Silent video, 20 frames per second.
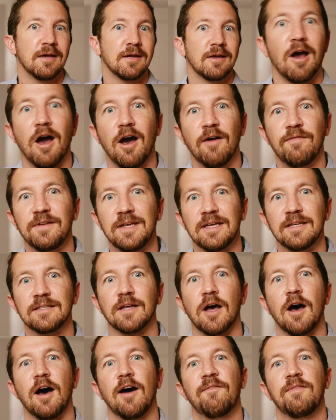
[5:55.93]
Coffee
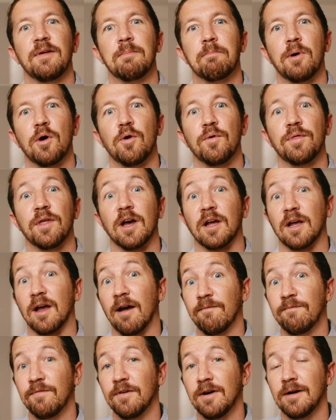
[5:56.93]
is often both a
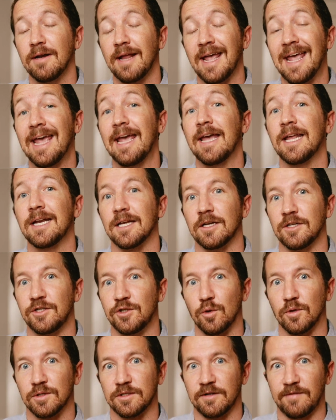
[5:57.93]
comfort and a
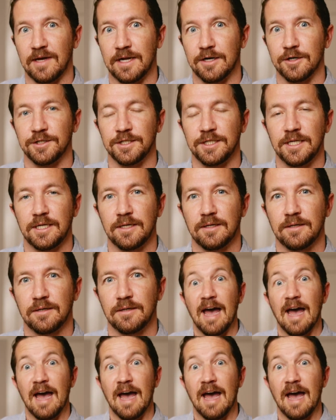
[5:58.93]
jolt of energy.